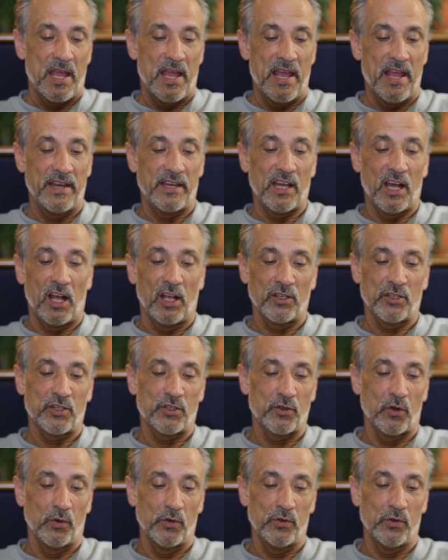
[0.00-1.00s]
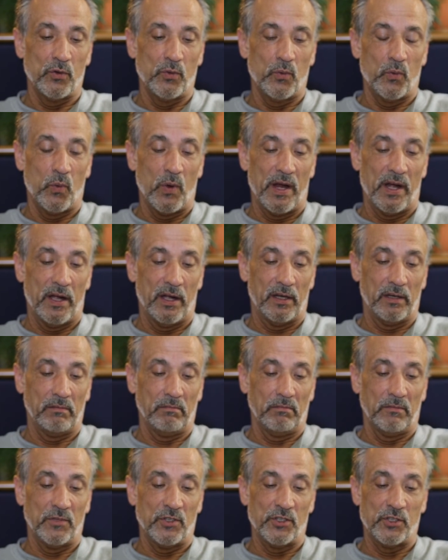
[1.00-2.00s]
and I'll show you where
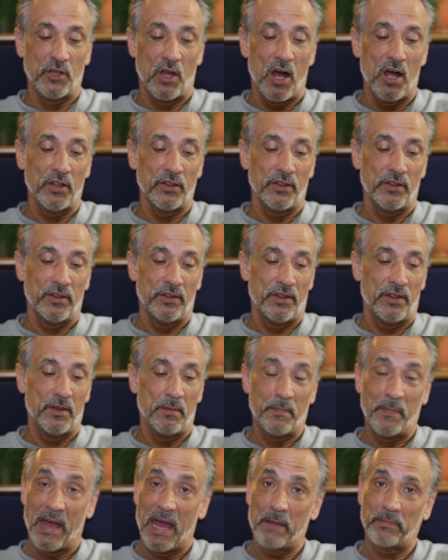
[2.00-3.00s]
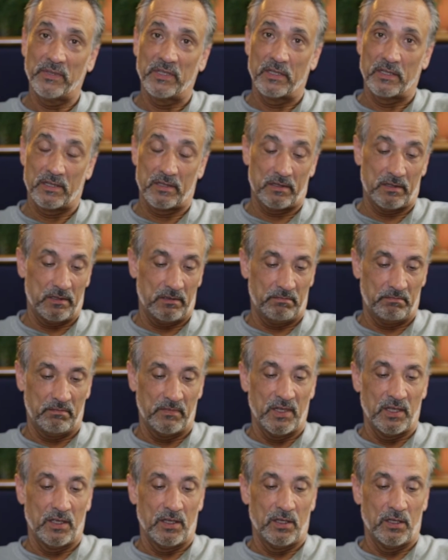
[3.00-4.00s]
John the Baptist
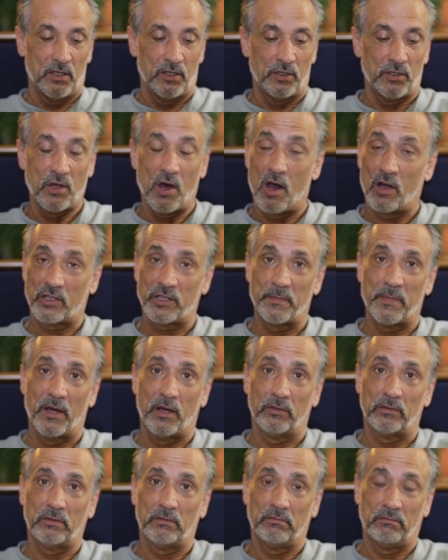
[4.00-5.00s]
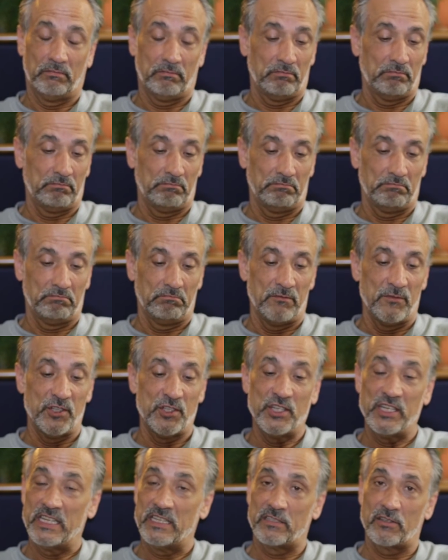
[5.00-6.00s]
talked about
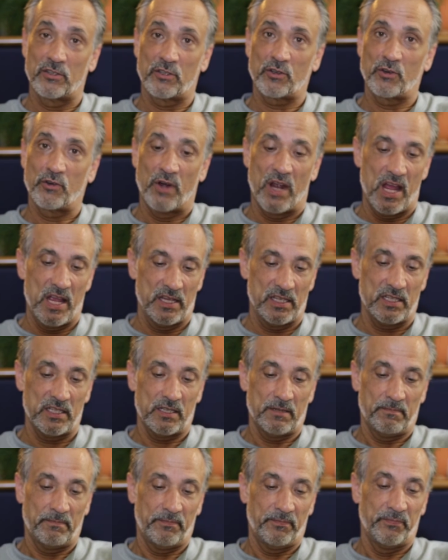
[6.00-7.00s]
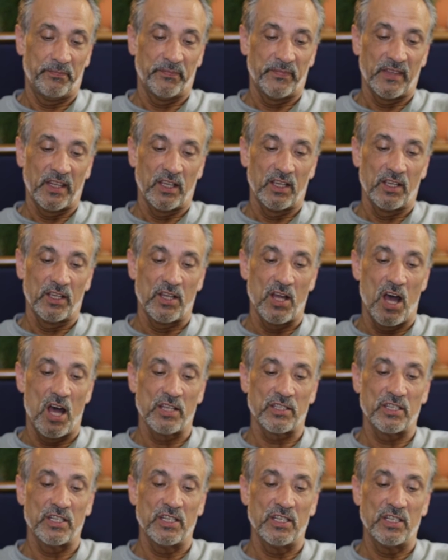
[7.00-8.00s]
Jesus Christ
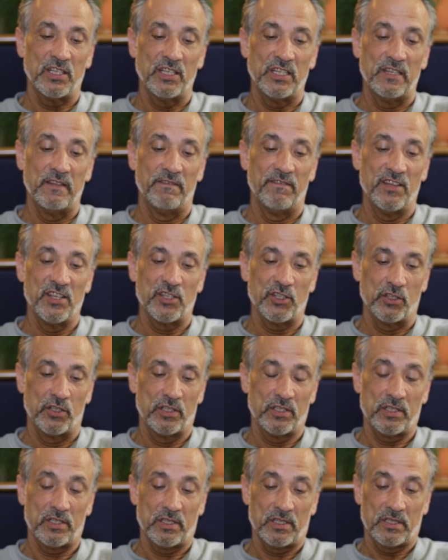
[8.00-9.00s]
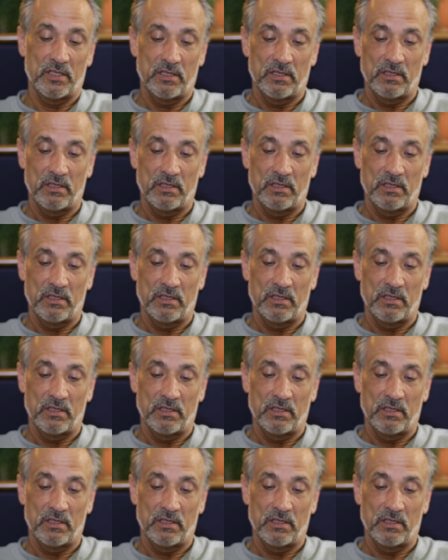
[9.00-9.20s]
causing divisions,